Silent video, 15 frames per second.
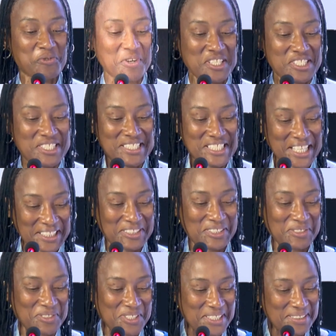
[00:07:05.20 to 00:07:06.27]

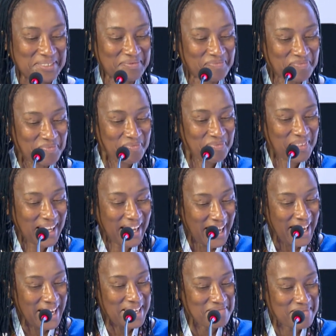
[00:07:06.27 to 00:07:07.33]
trajectory
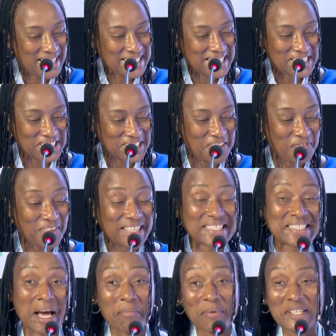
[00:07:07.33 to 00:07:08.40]
aimed at achieving
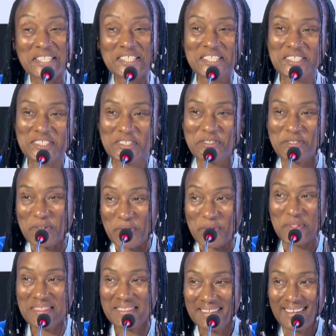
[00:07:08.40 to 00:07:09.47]
double-digit
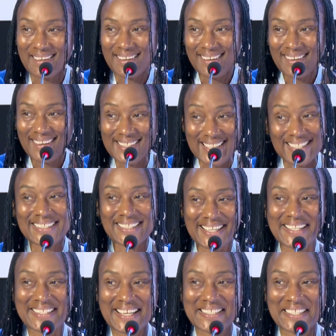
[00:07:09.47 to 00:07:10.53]
growth, His
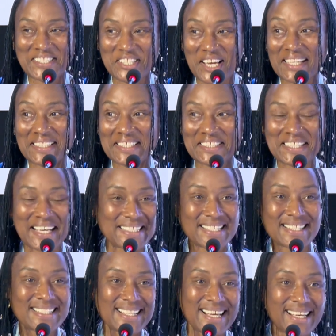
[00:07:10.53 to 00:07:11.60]
Excellency has challenged us
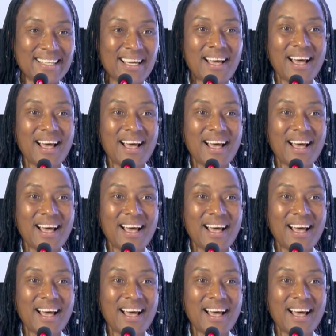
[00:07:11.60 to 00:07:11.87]
and said,